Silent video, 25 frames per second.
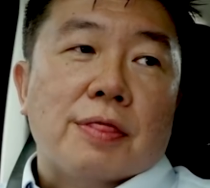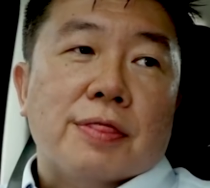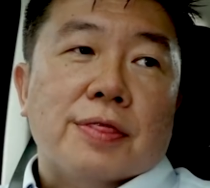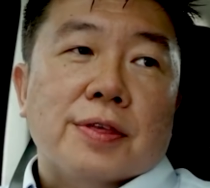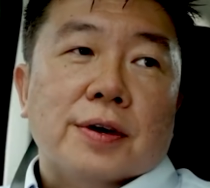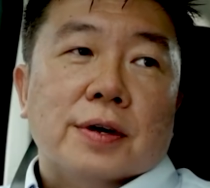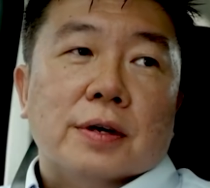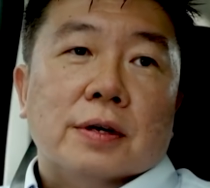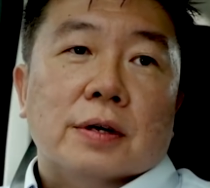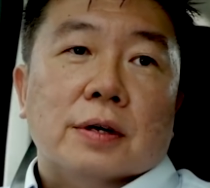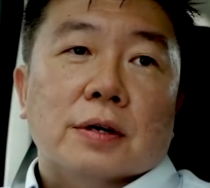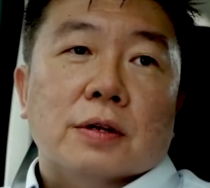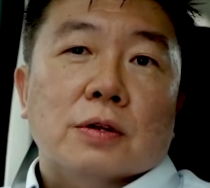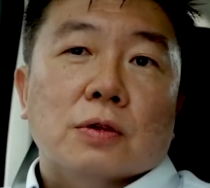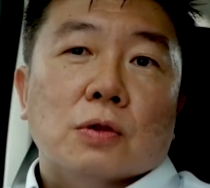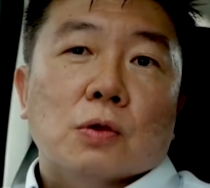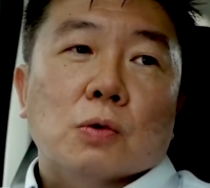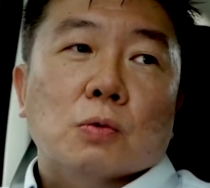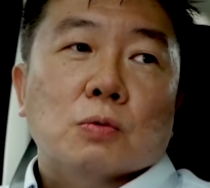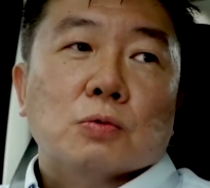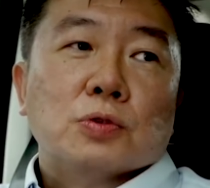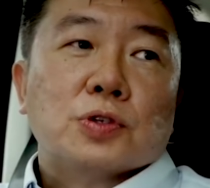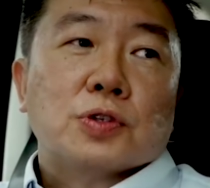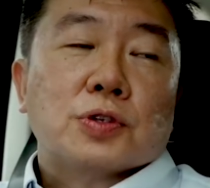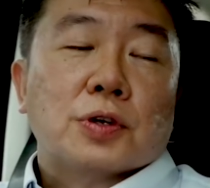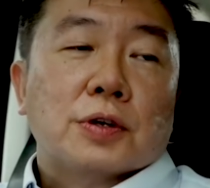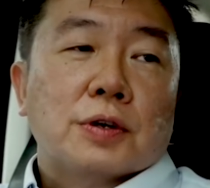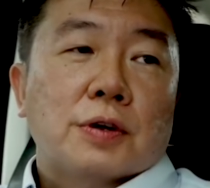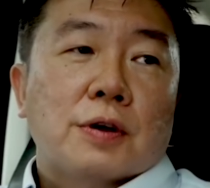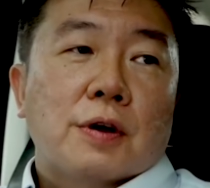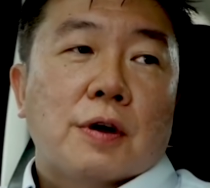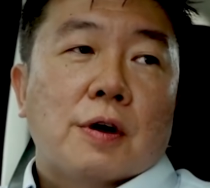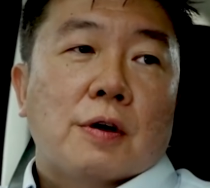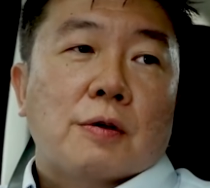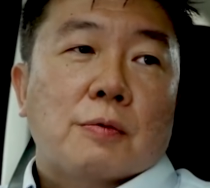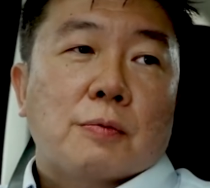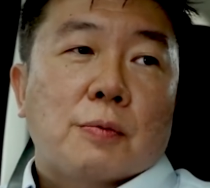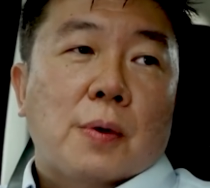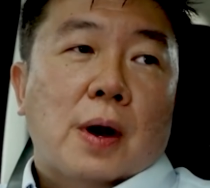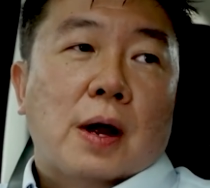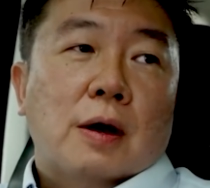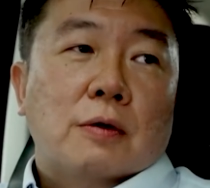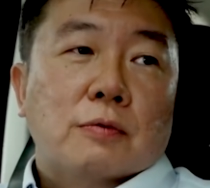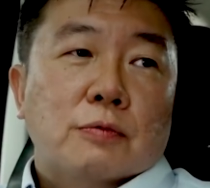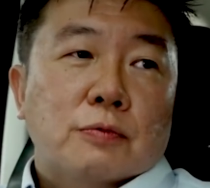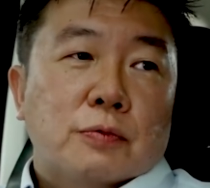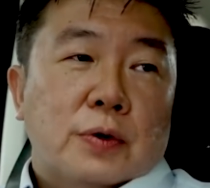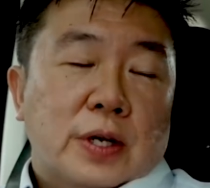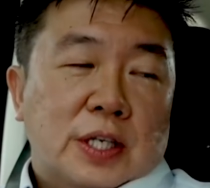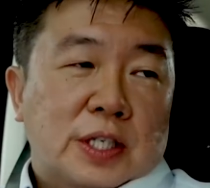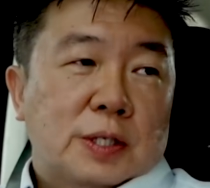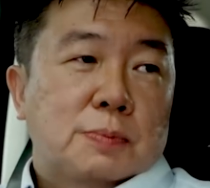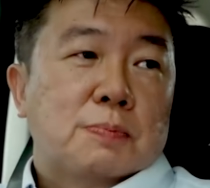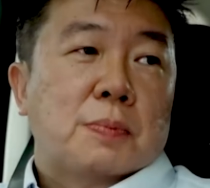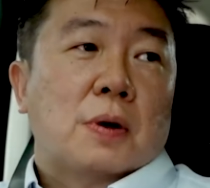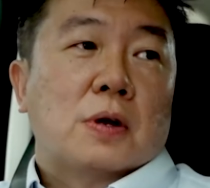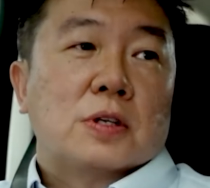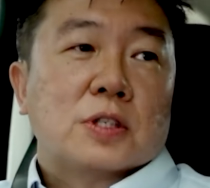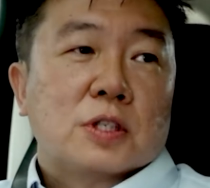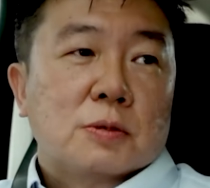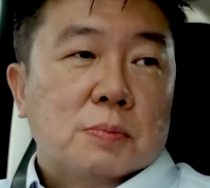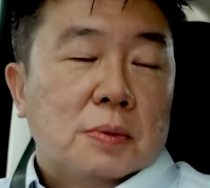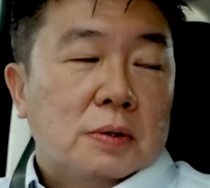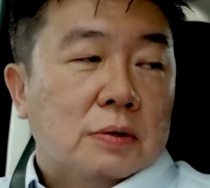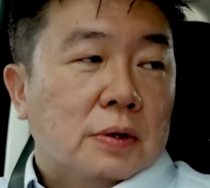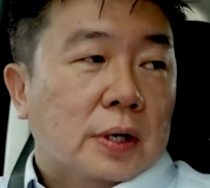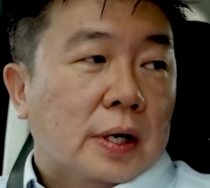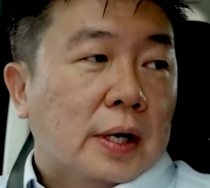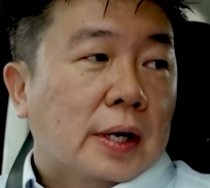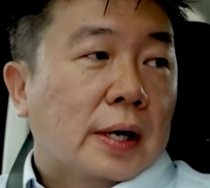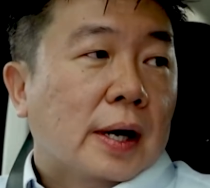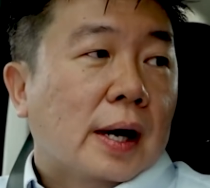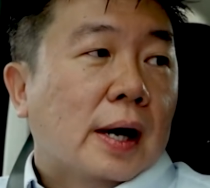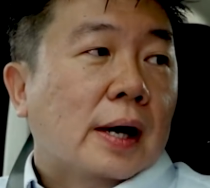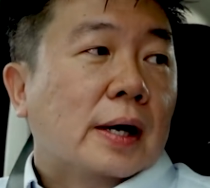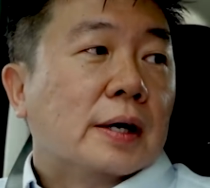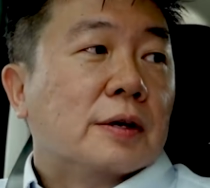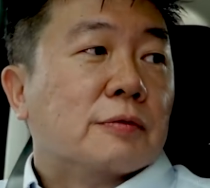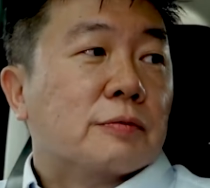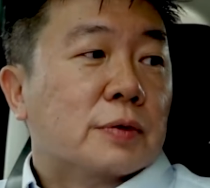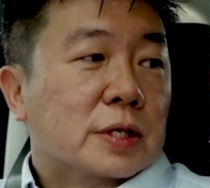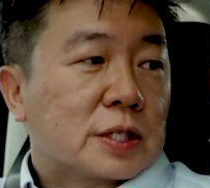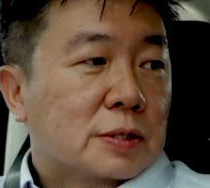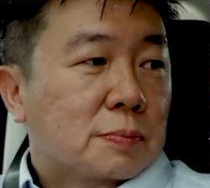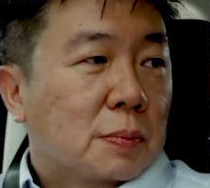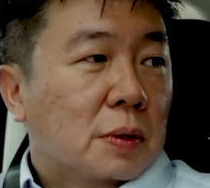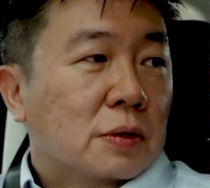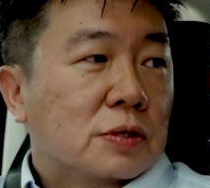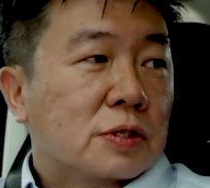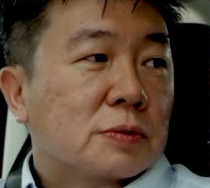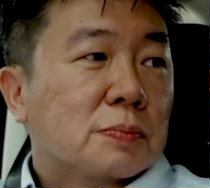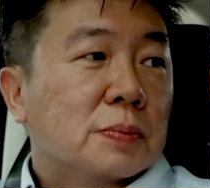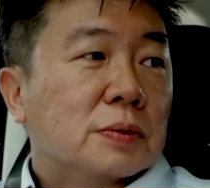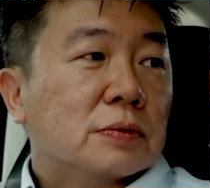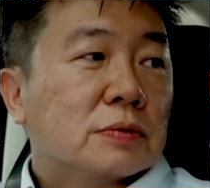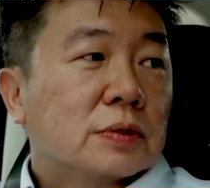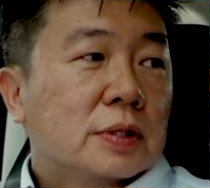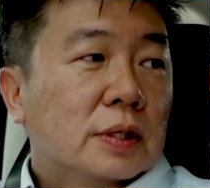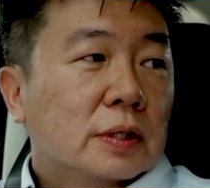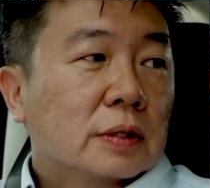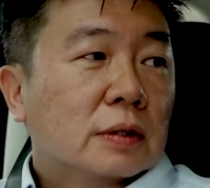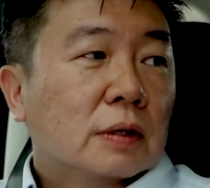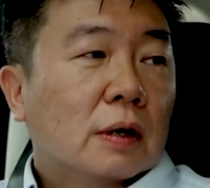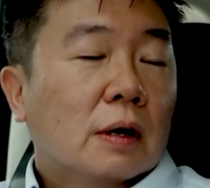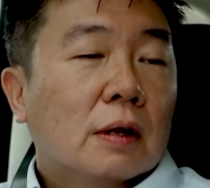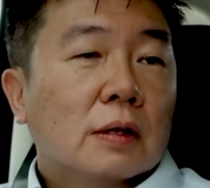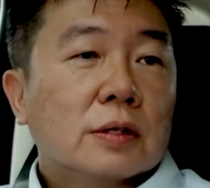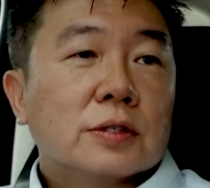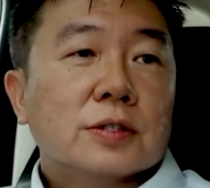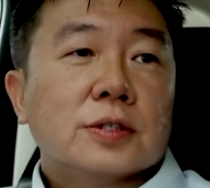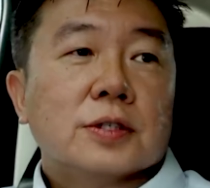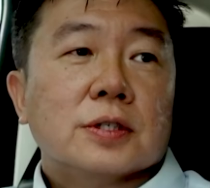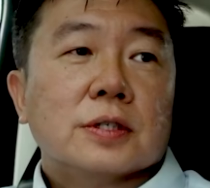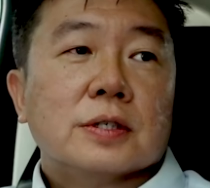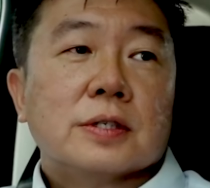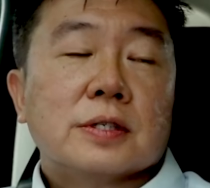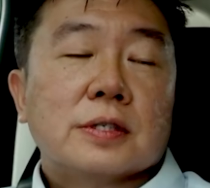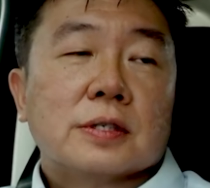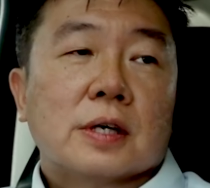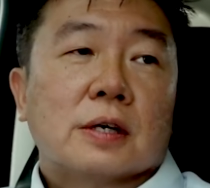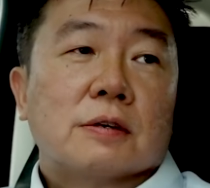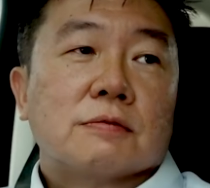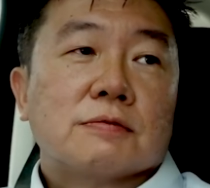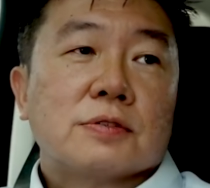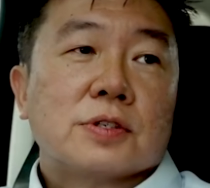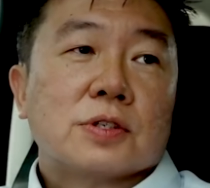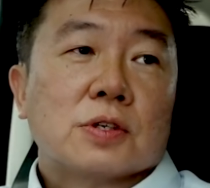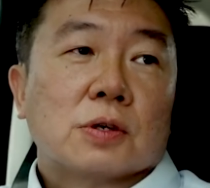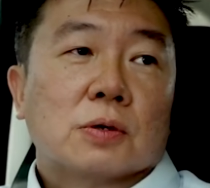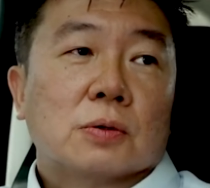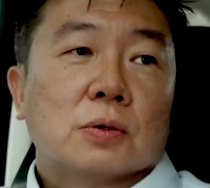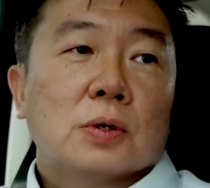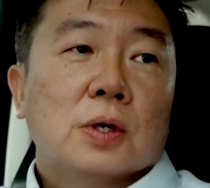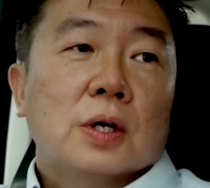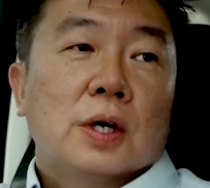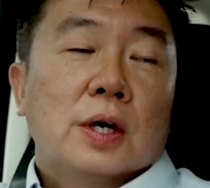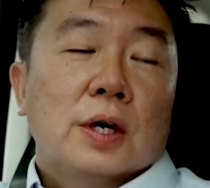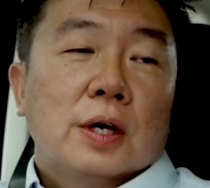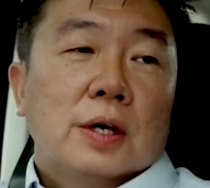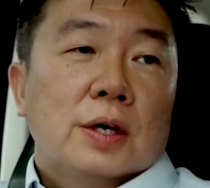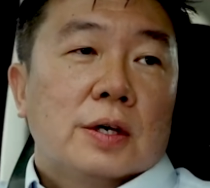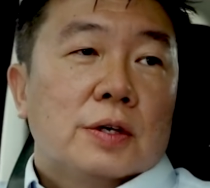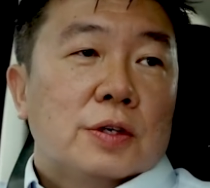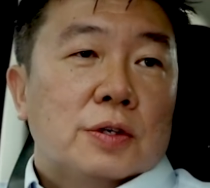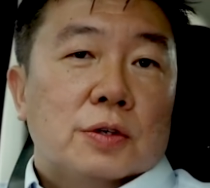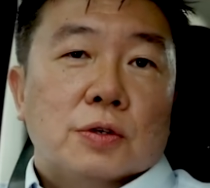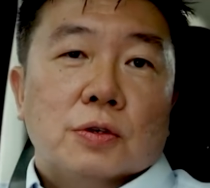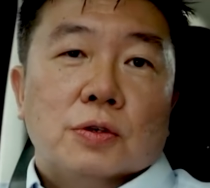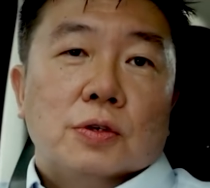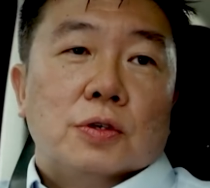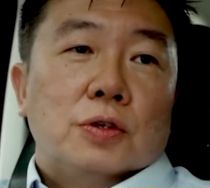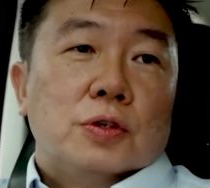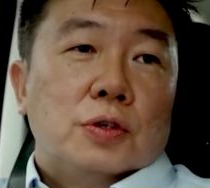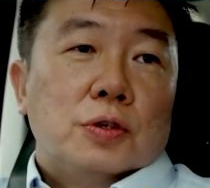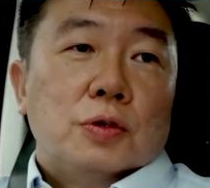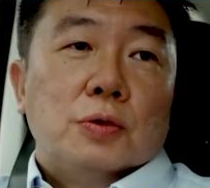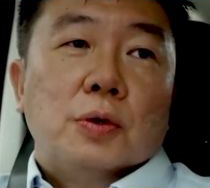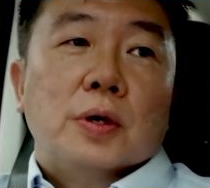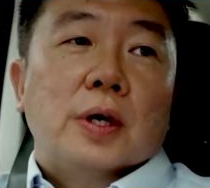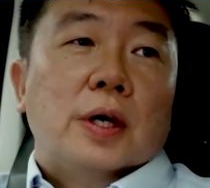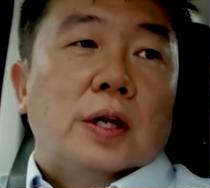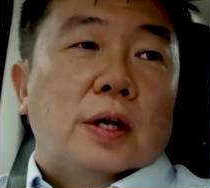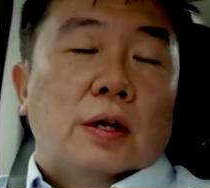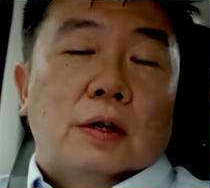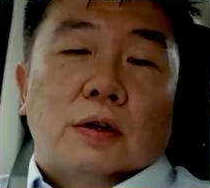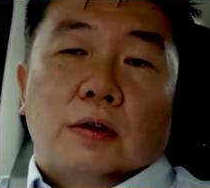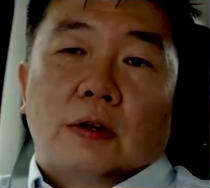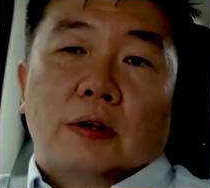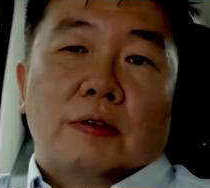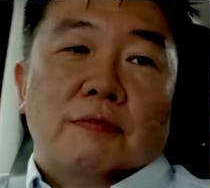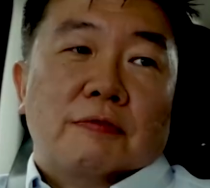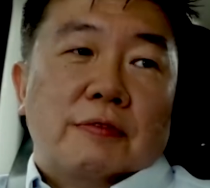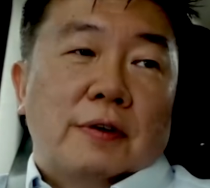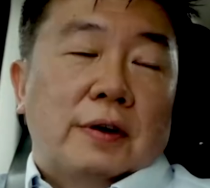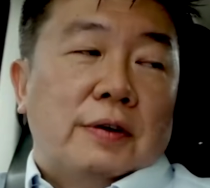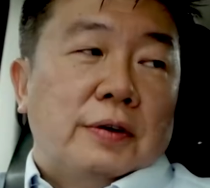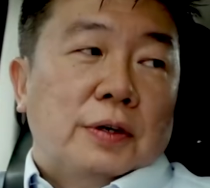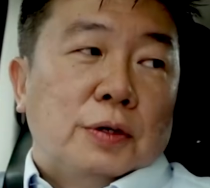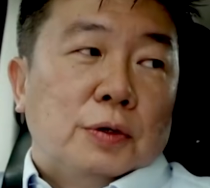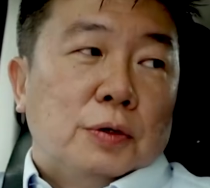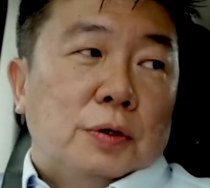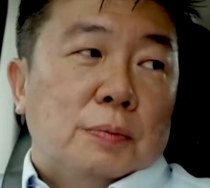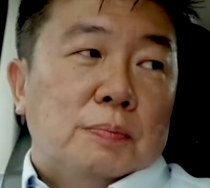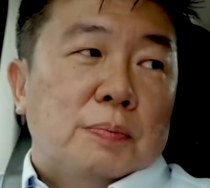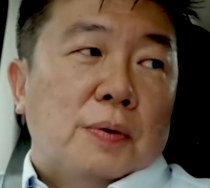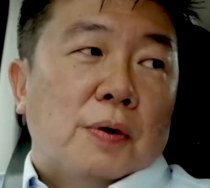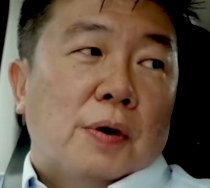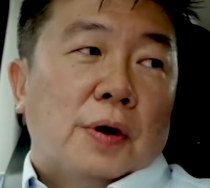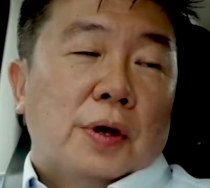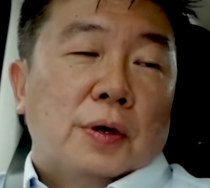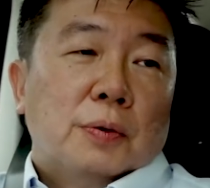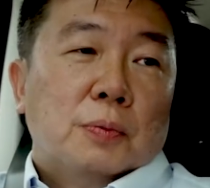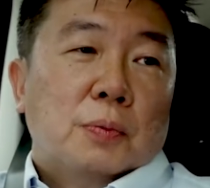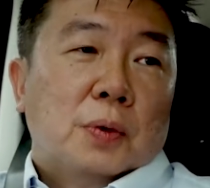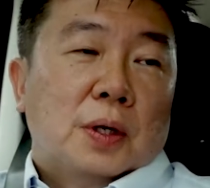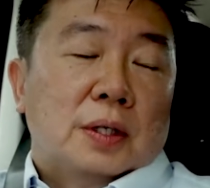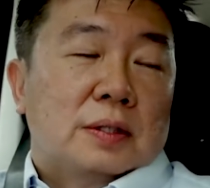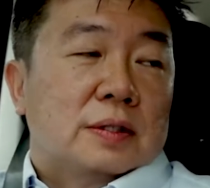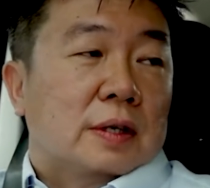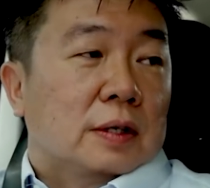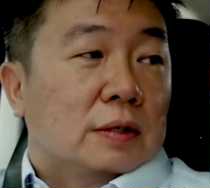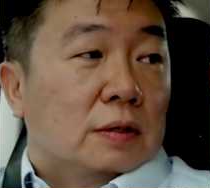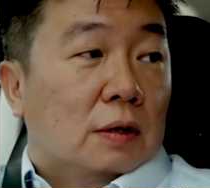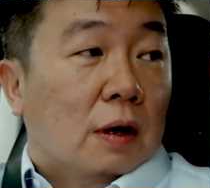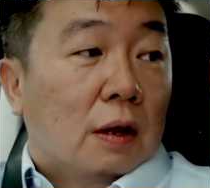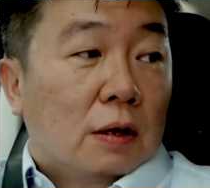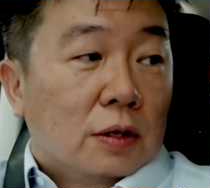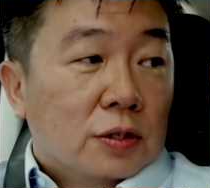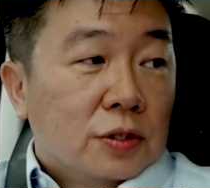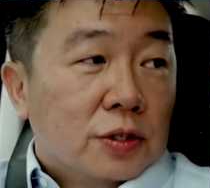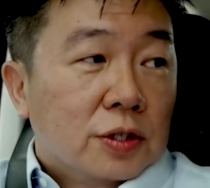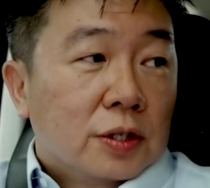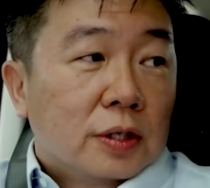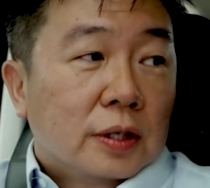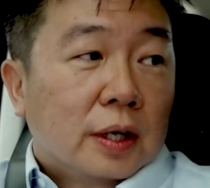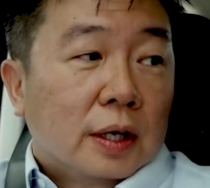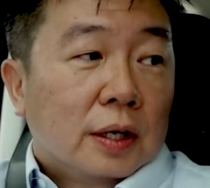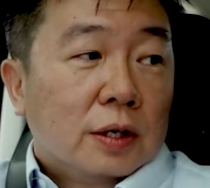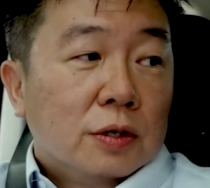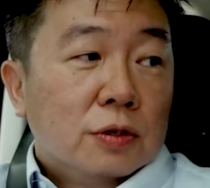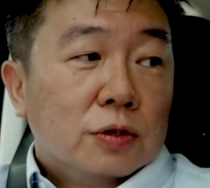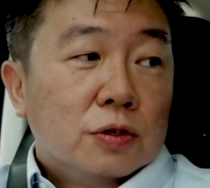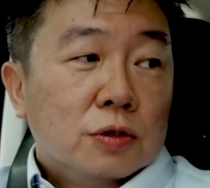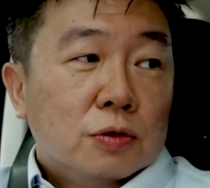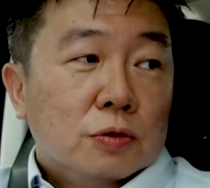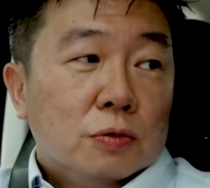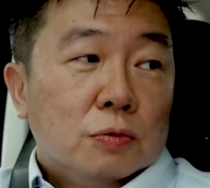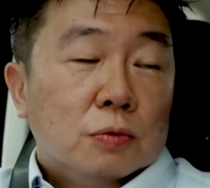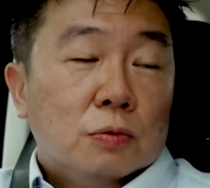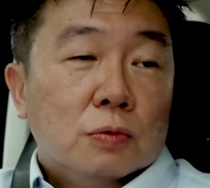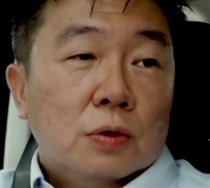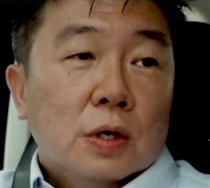the notion around responsible AI and responsible technology itself. So you hit on a very good point, what technology can do.